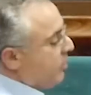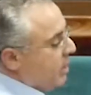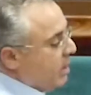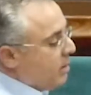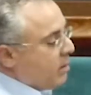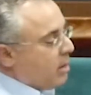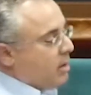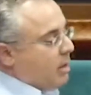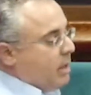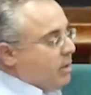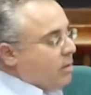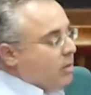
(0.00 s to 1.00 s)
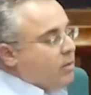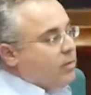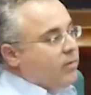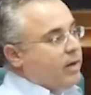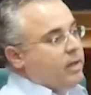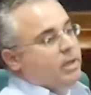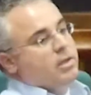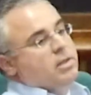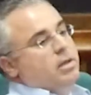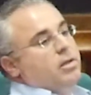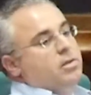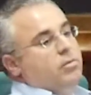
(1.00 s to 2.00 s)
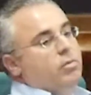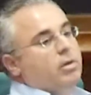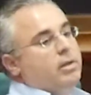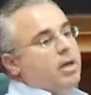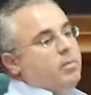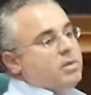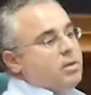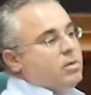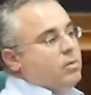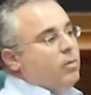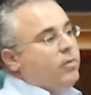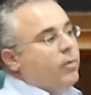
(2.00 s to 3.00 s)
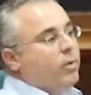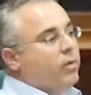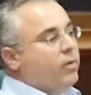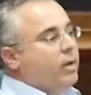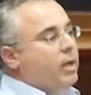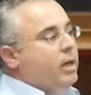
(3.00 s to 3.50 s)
data and you need to find insights in real time and so forth.